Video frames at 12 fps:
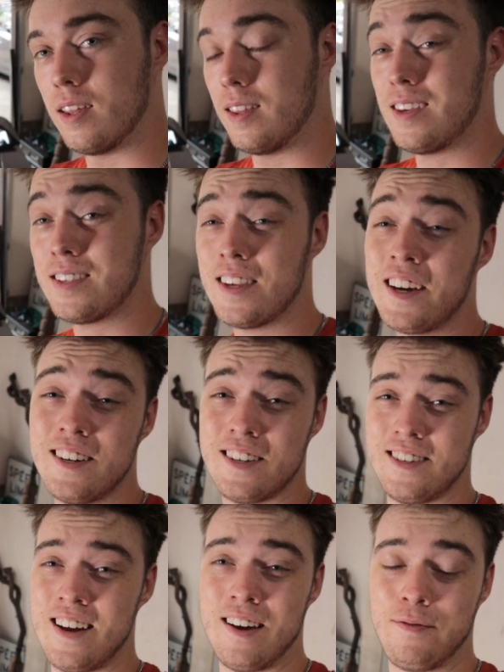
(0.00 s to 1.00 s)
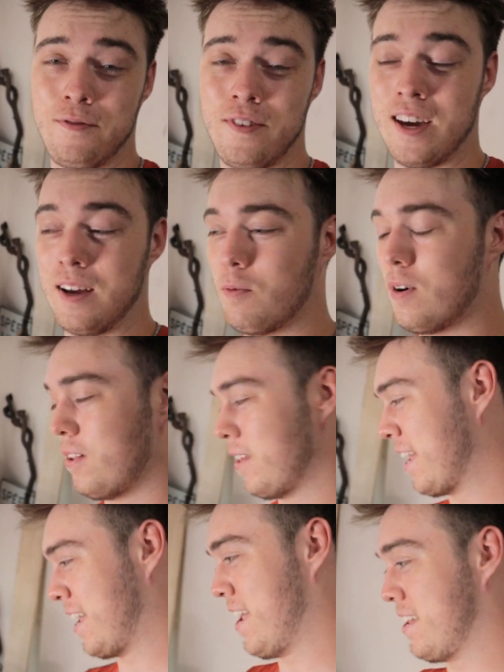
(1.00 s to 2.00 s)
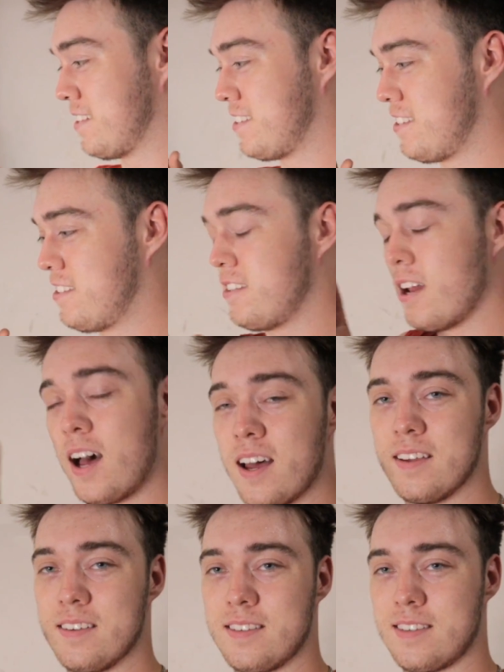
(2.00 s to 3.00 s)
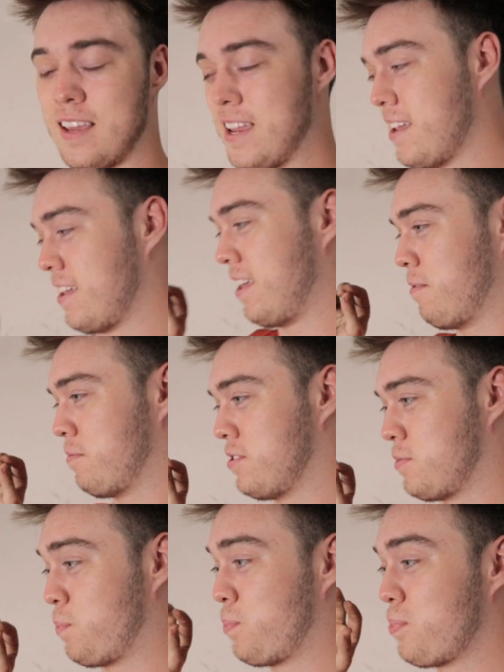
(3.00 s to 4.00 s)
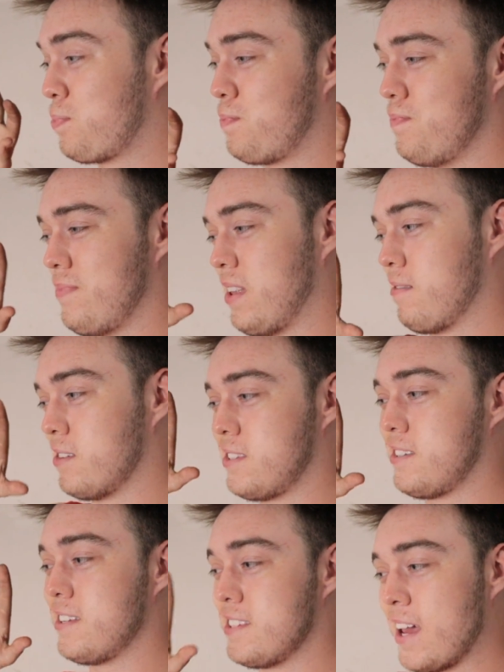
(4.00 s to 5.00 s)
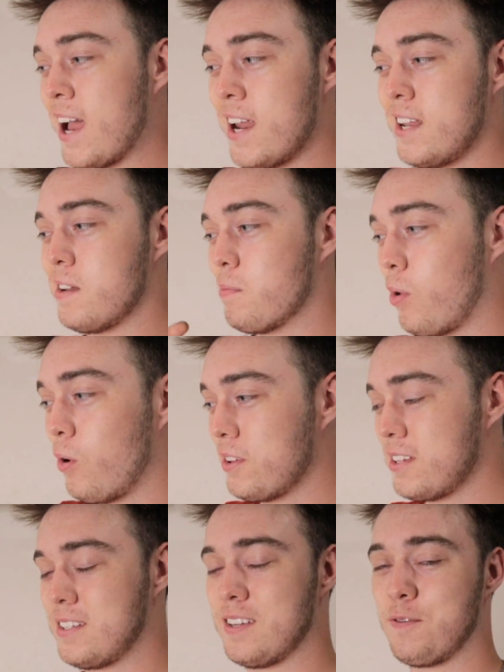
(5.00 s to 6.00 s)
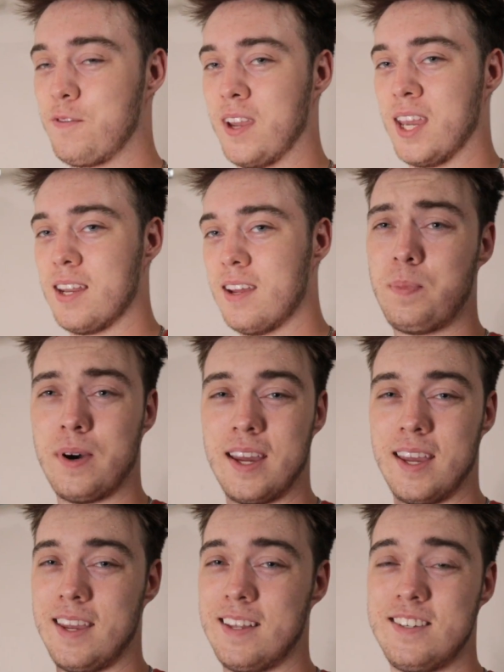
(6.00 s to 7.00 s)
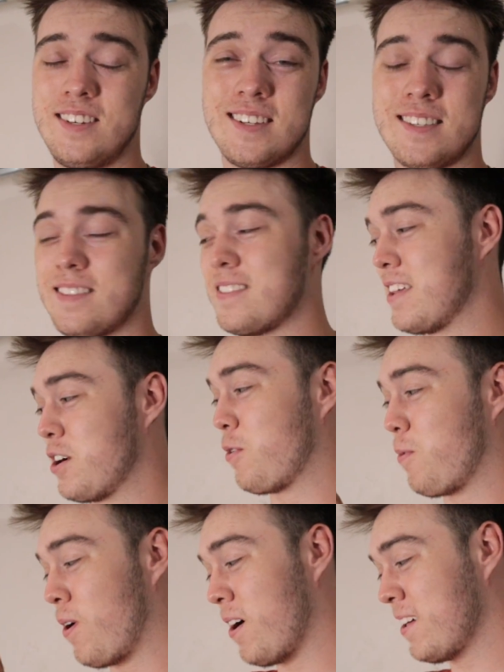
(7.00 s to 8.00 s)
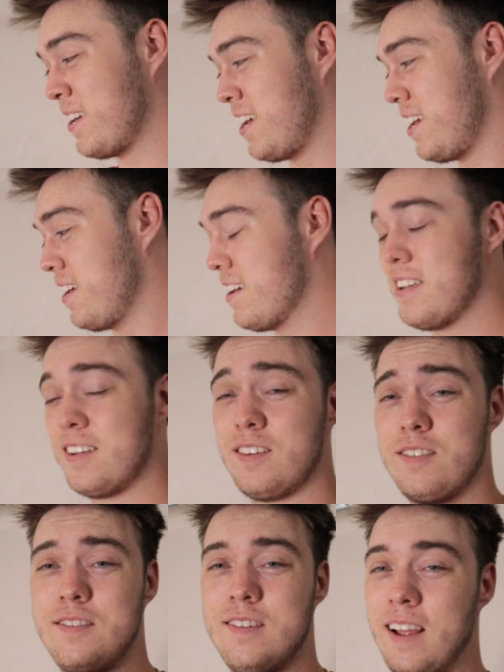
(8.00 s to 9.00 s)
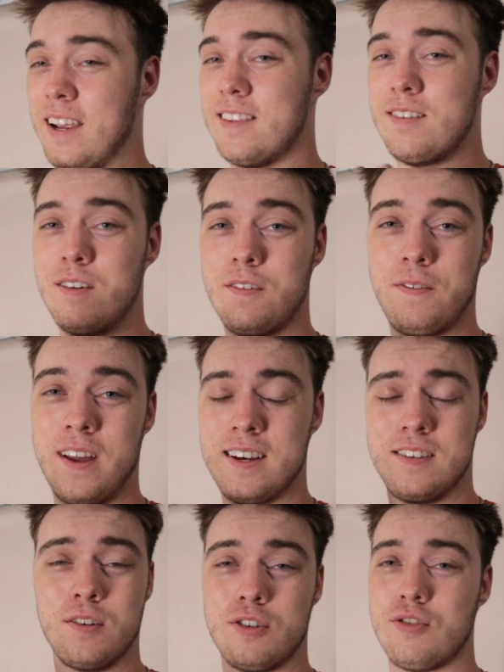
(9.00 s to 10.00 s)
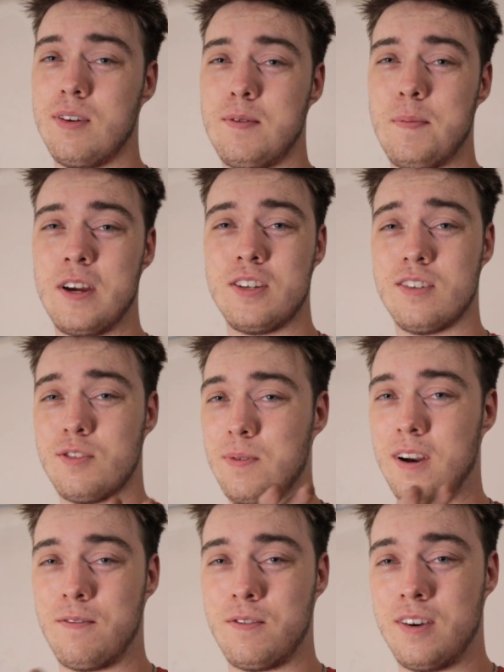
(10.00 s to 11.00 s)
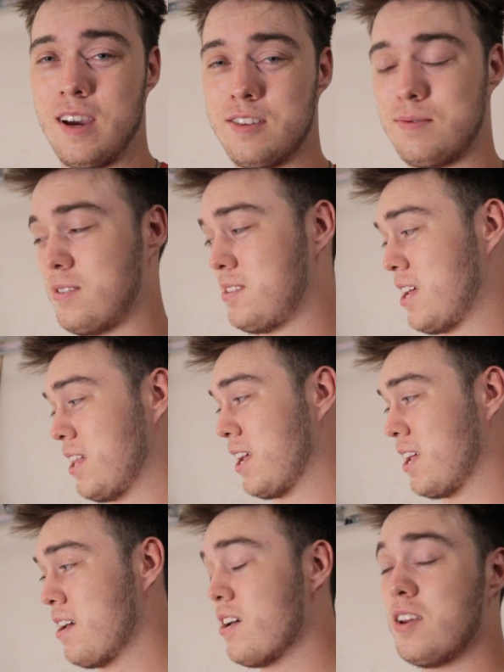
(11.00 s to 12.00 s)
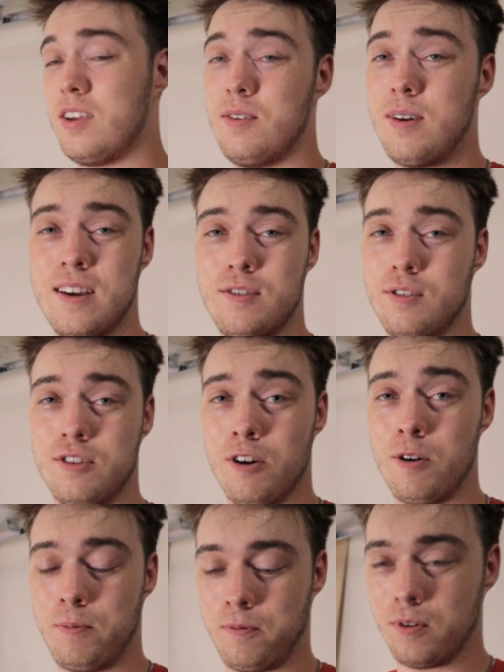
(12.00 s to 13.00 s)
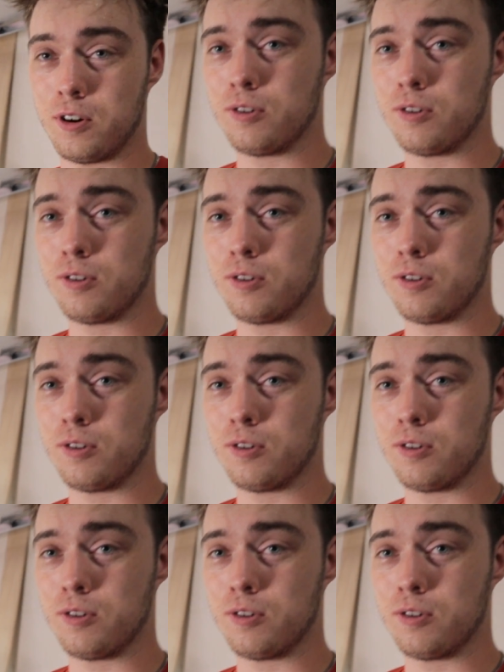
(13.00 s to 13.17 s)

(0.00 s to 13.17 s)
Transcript: This thing does not fit. Well, like, it does. Like, it was designed and molded to fit, but it just, the quality, like Duraflex or Extreme Dimensions, whatever you guys want to say, like, you guys are dope for